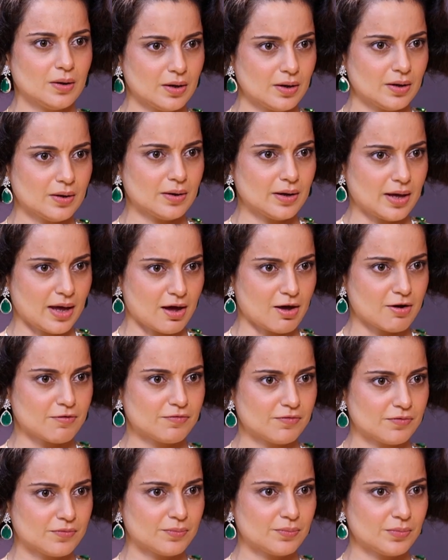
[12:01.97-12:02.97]

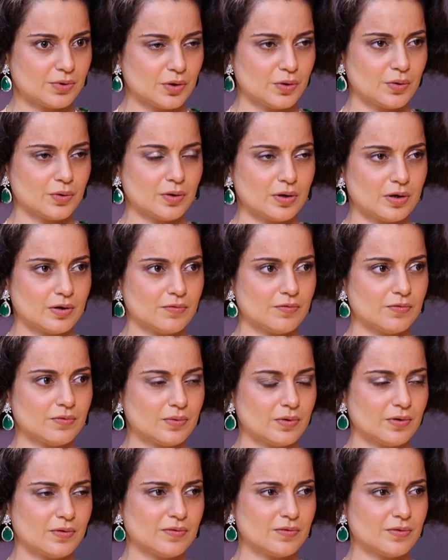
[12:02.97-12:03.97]
have, you know,
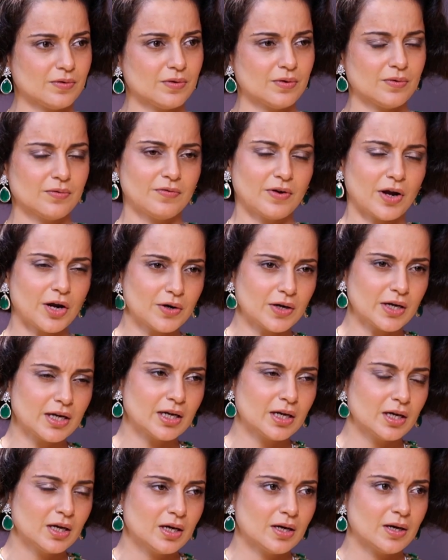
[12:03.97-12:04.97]
a very